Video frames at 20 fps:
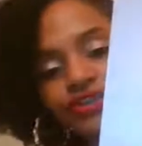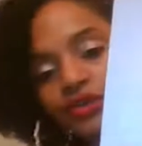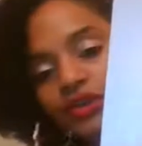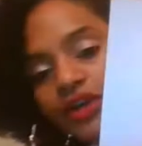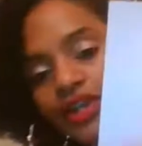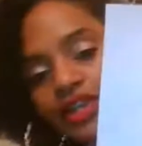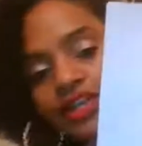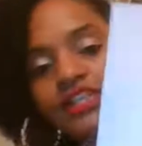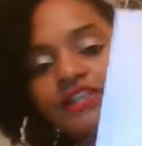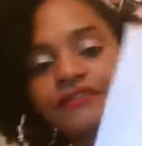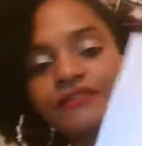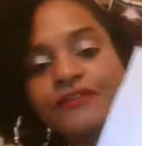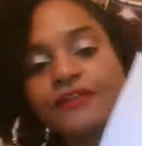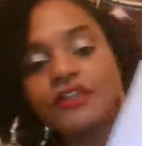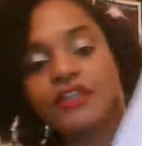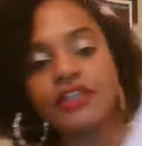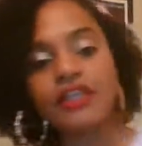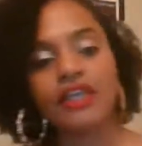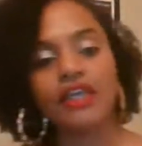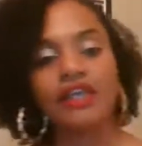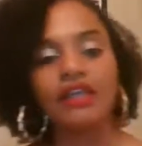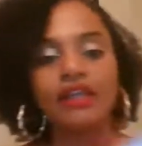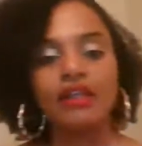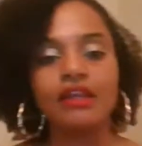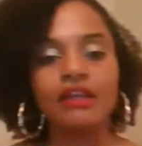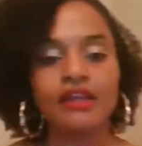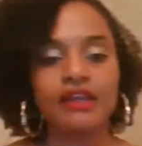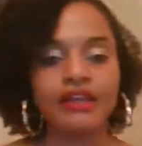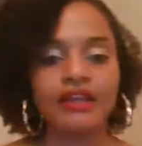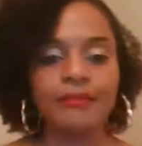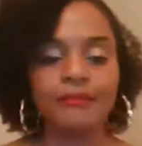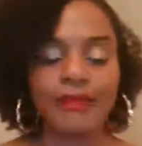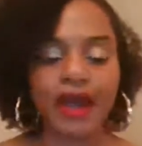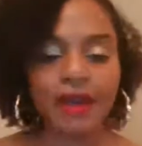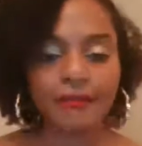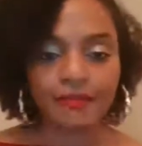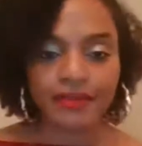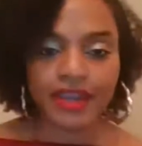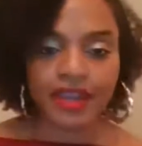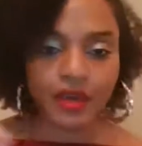Joy is fully in
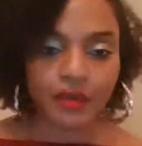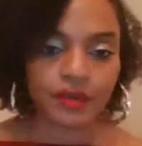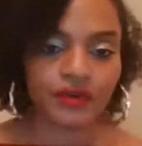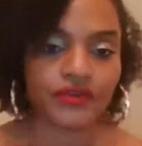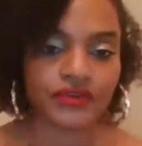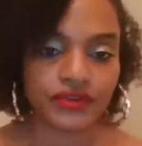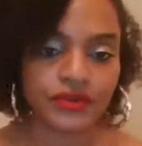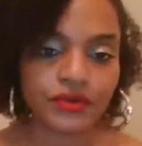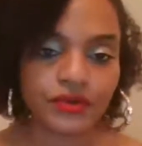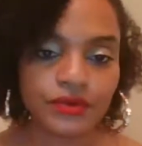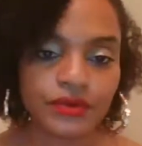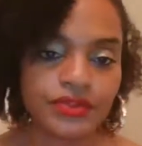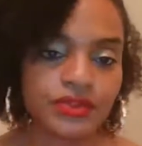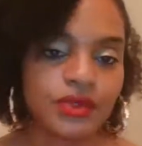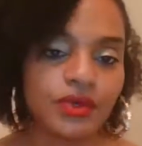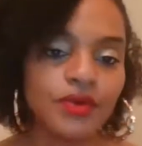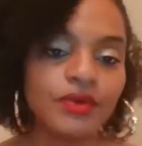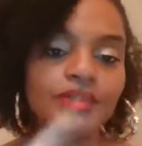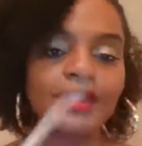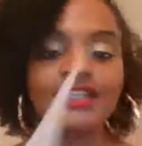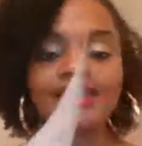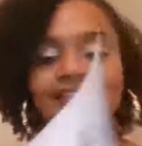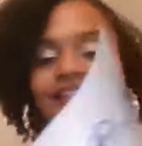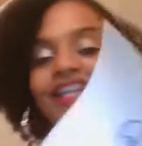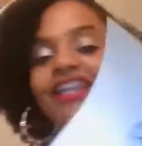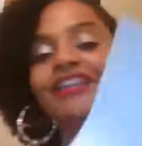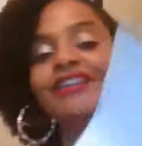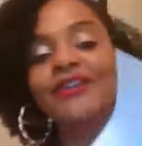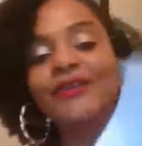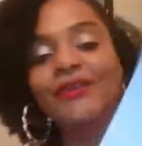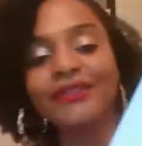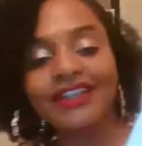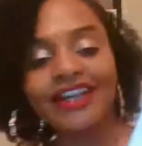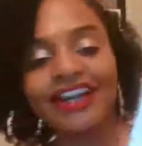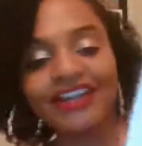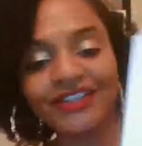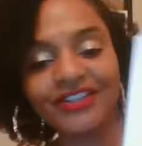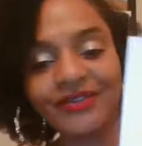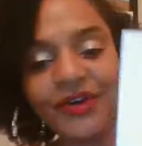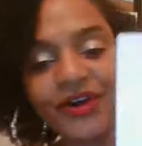being with circle. So let's take Lola.
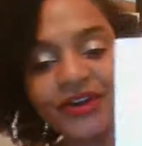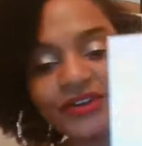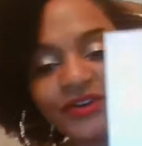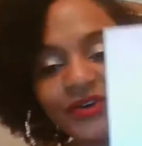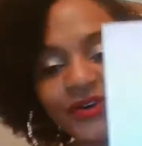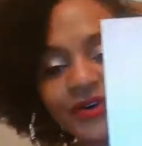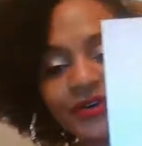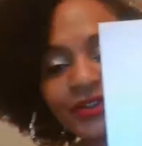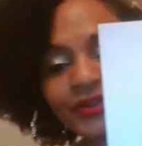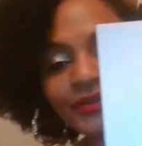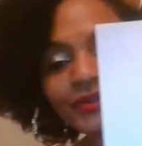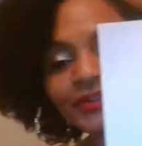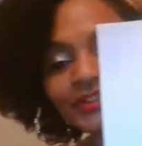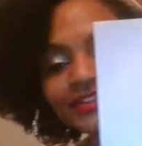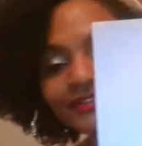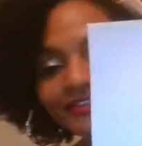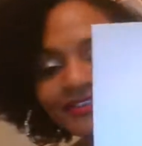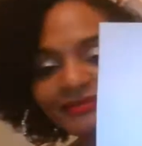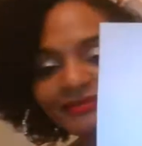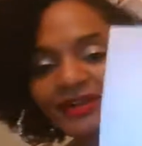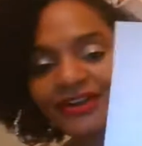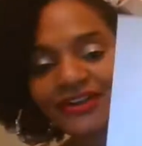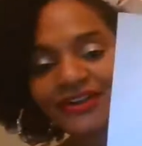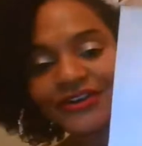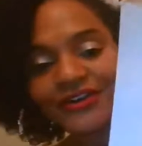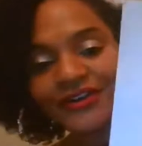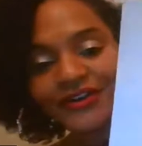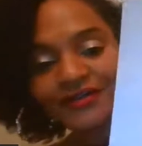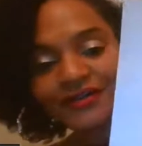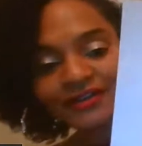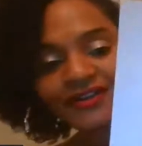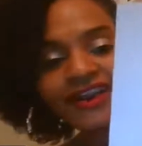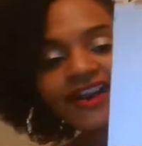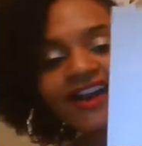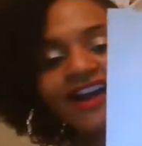You all know Lola. That's my girl.